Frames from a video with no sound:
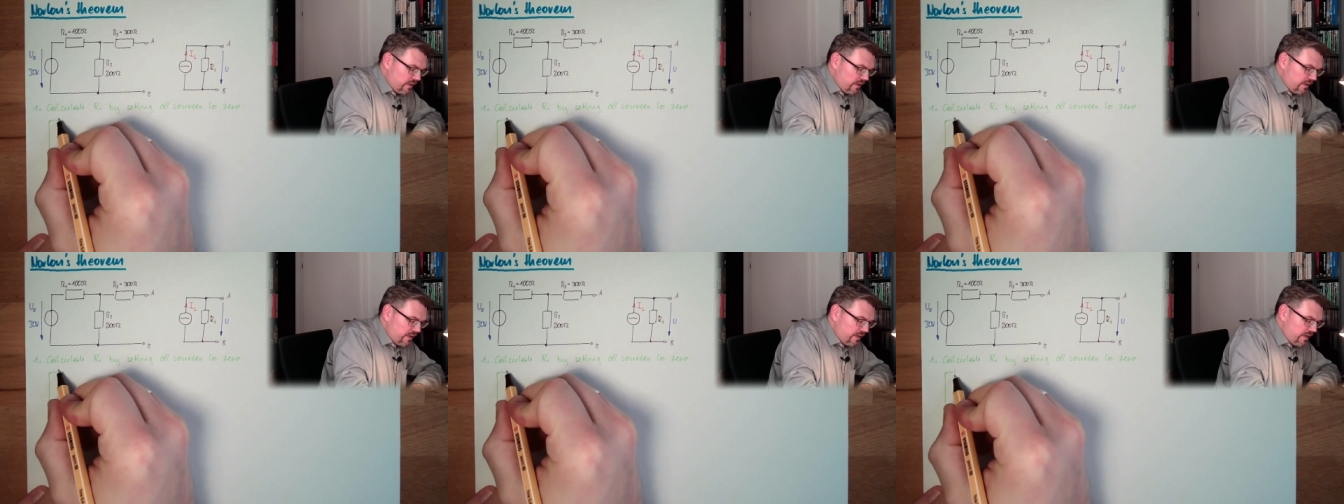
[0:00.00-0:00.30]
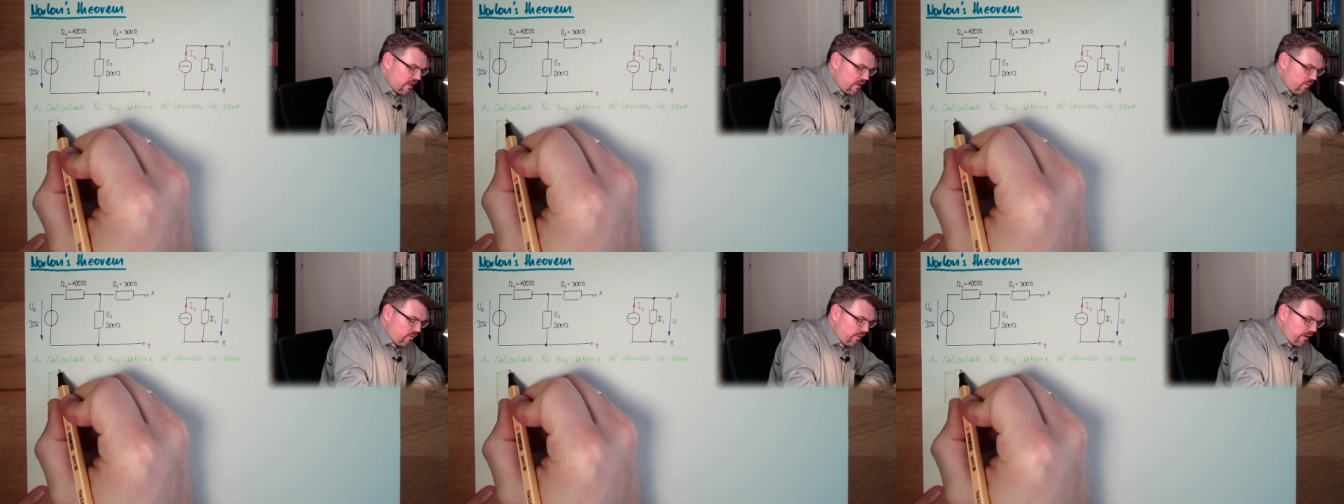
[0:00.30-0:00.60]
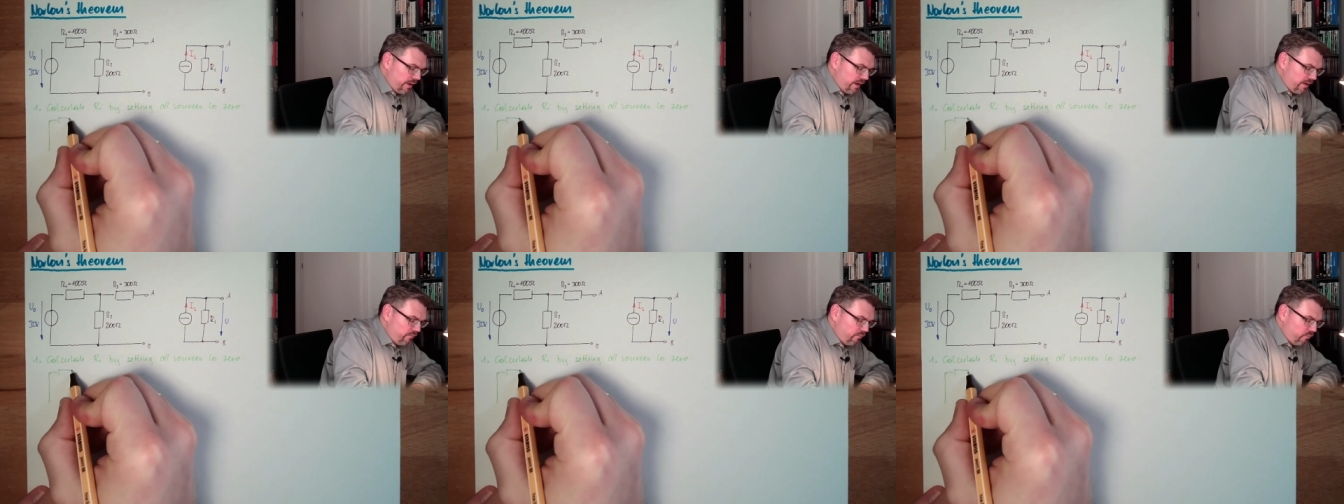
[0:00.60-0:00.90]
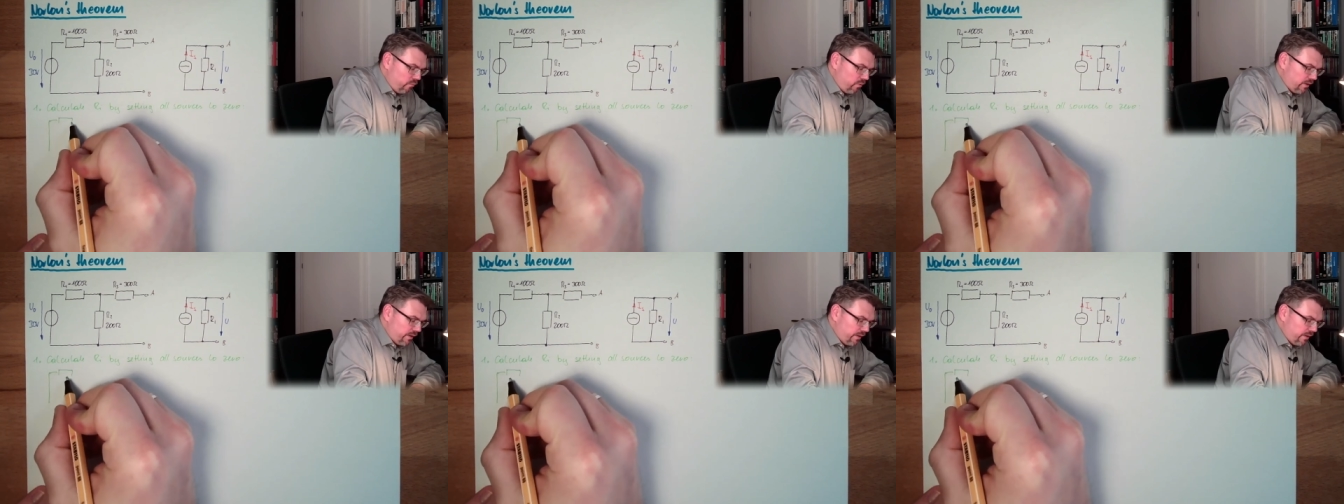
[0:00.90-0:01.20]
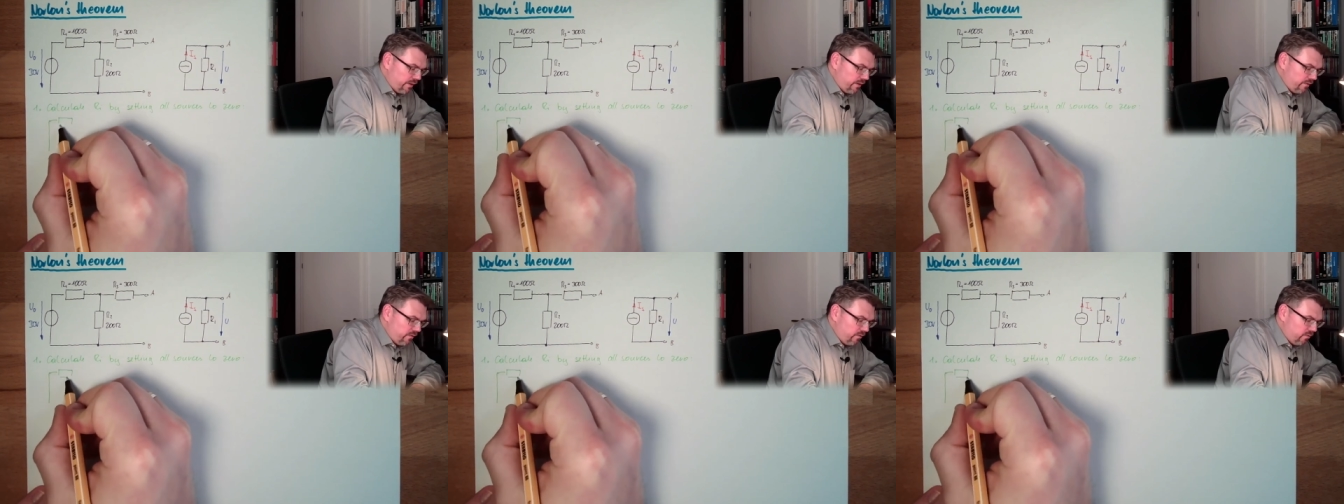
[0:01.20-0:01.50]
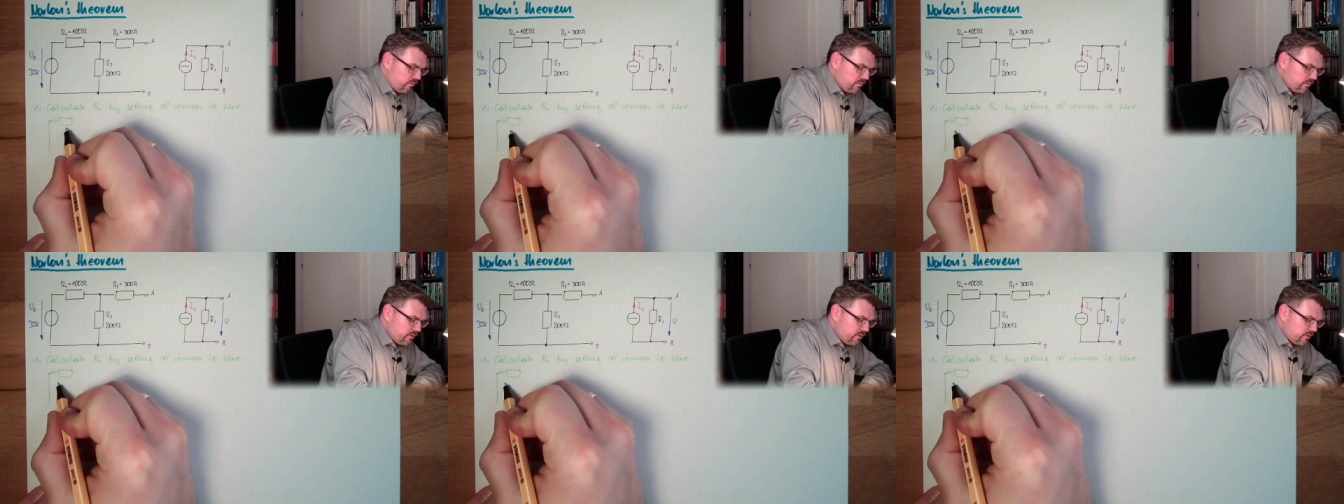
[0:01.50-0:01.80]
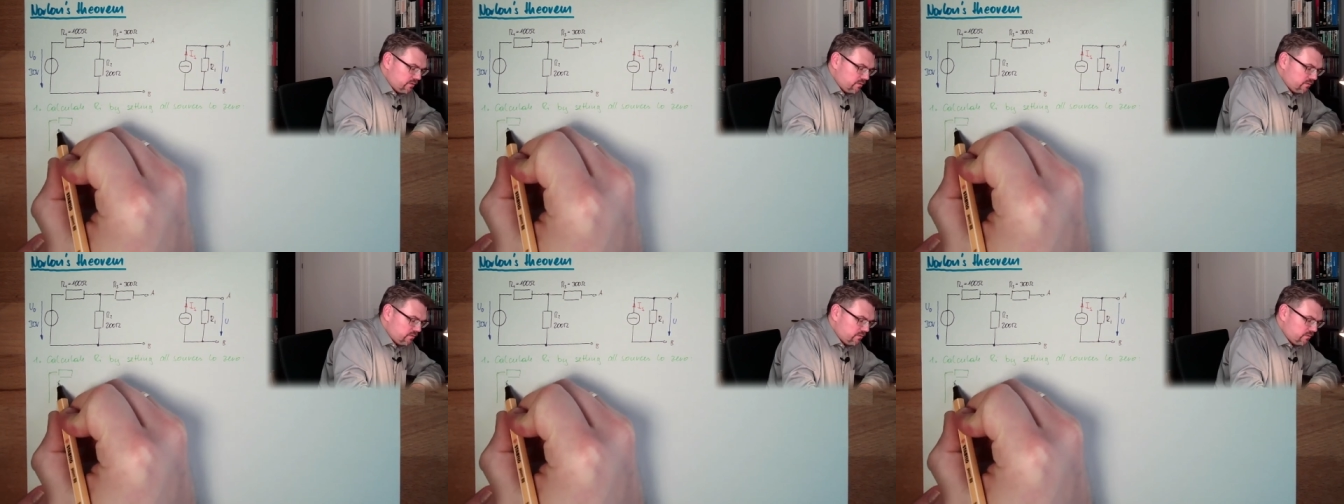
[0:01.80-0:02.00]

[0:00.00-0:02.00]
Here we have 100 ohms.